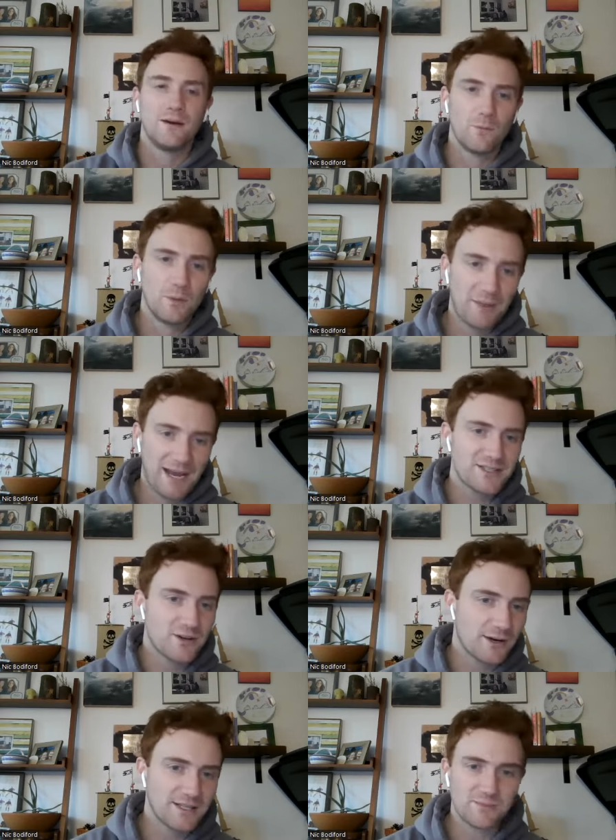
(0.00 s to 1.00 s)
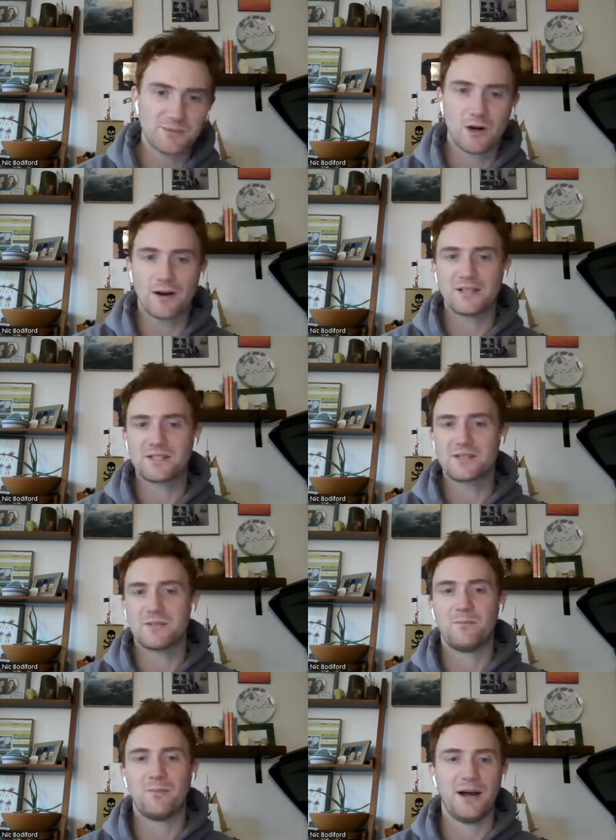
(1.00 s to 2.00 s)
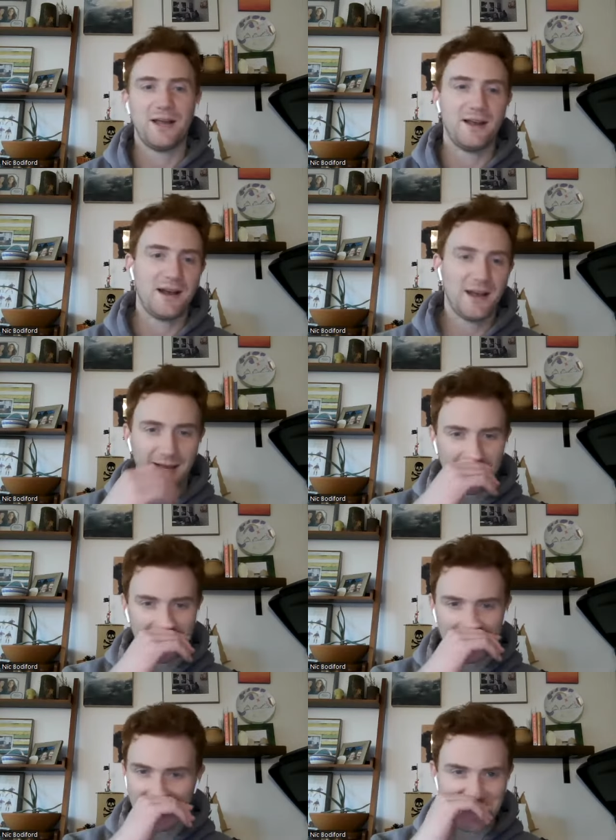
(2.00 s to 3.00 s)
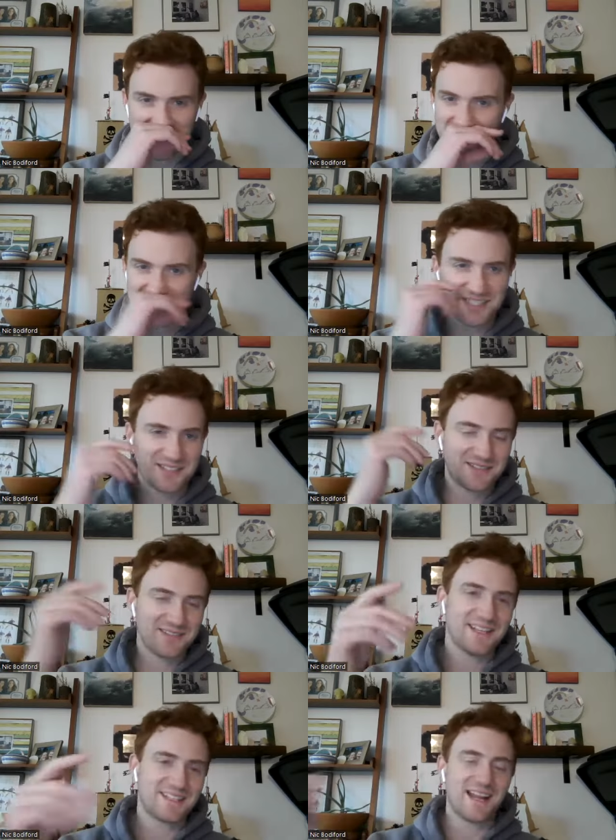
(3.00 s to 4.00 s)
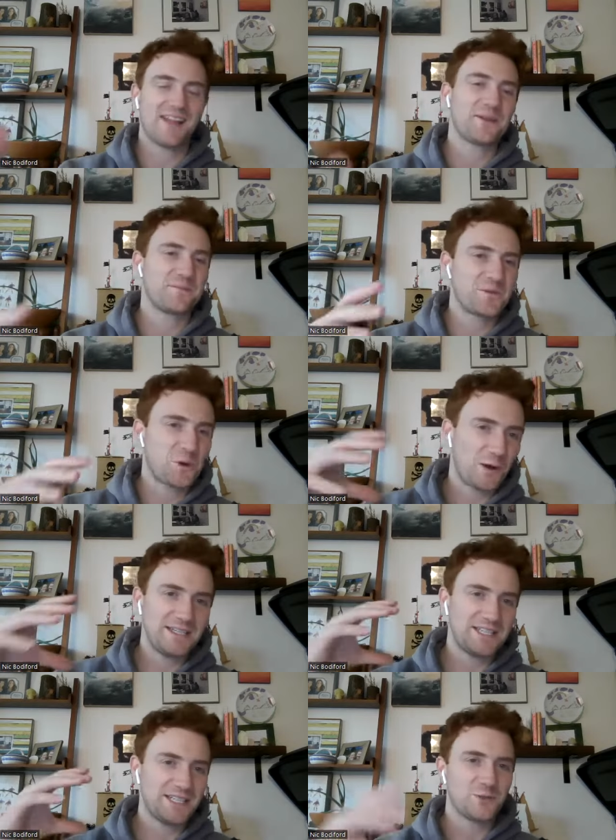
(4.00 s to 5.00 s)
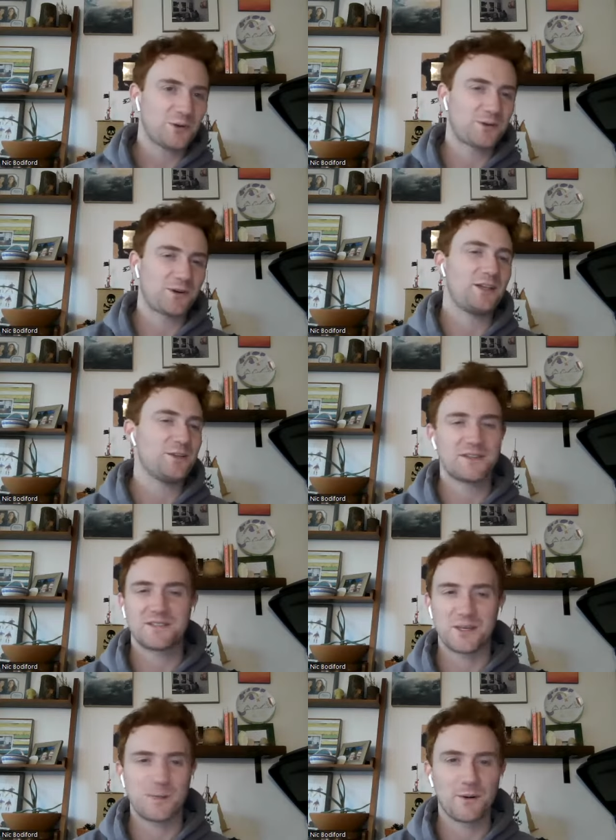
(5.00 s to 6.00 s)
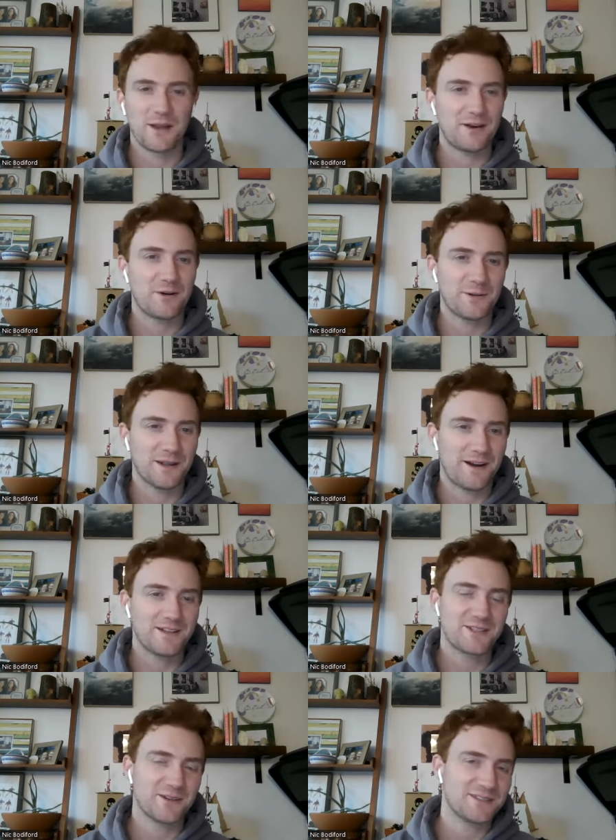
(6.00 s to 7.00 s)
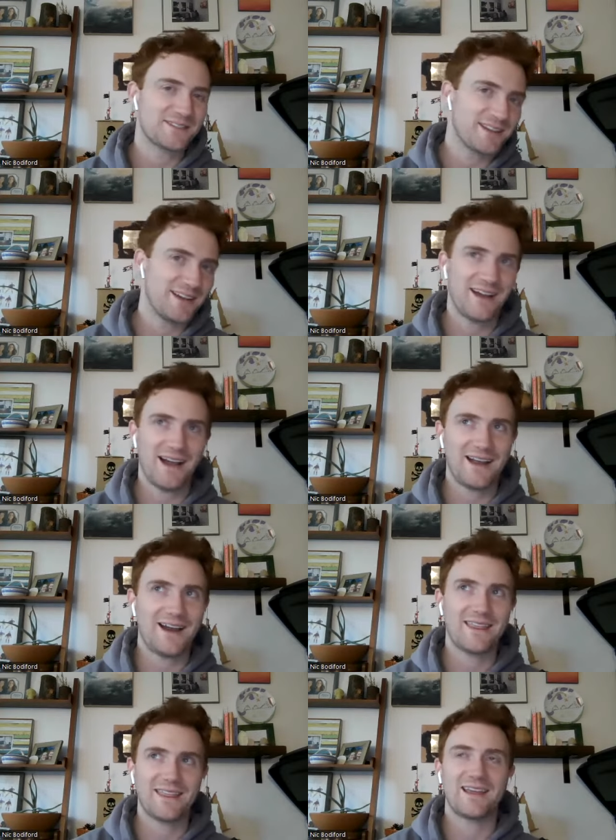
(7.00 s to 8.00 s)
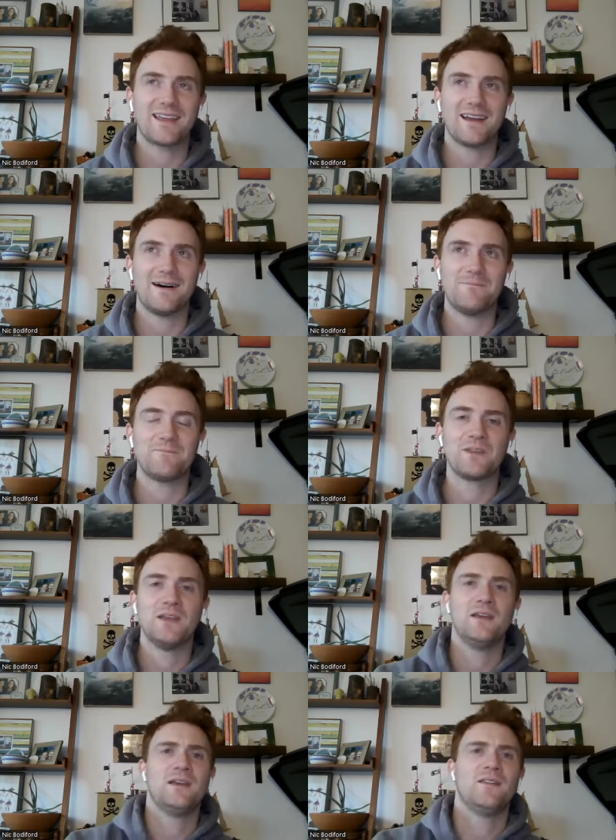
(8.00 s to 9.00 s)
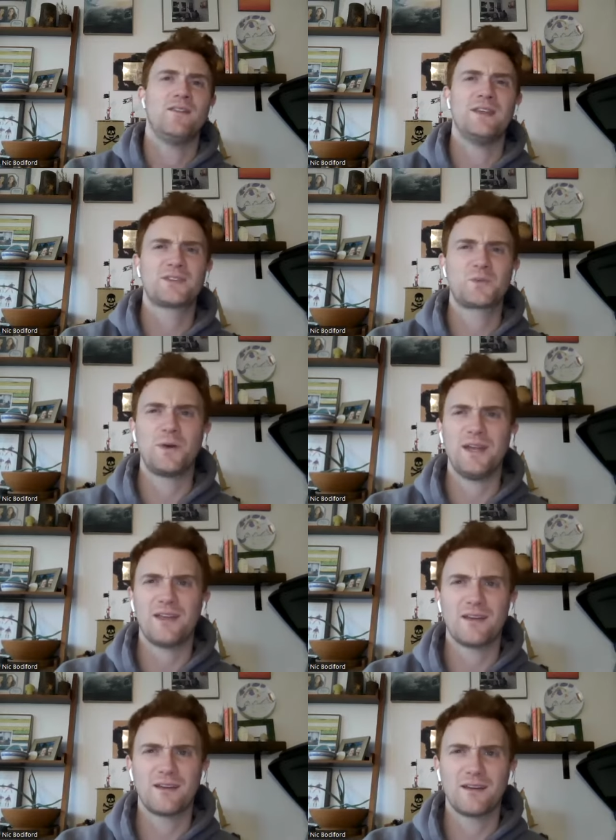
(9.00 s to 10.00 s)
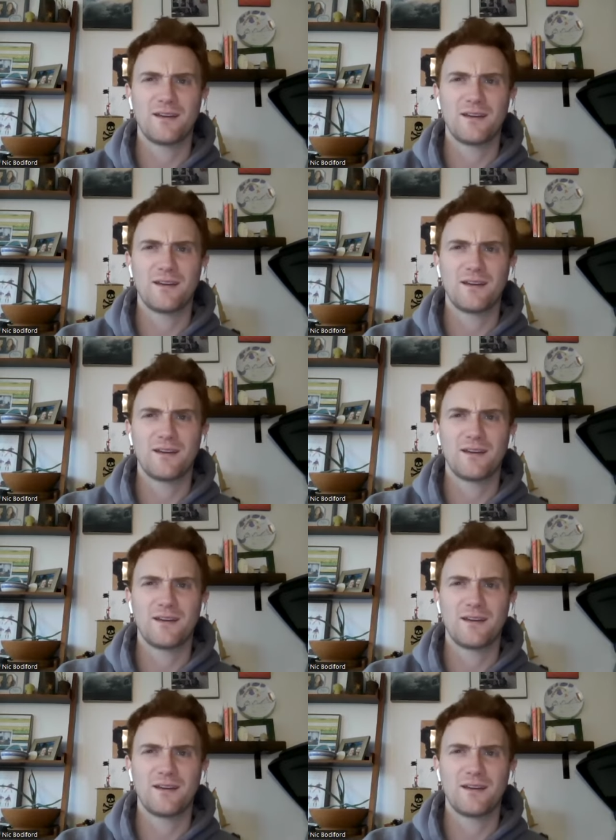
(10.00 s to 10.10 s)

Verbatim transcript: went back to earning some targets, but uh, it's just it's not the crazy dual threat usage that we were getting early on. So it's I, I think um, this week,